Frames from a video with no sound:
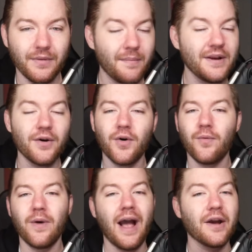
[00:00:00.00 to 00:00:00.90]
Let me
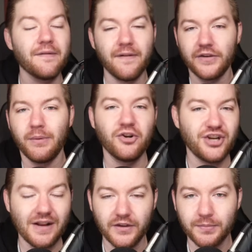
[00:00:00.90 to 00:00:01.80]
know how you felt about
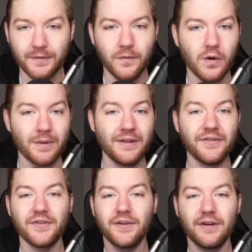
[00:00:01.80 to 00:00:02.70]
Jalen's
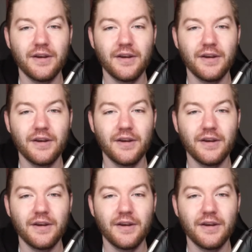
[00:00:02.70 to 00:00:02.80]
performance.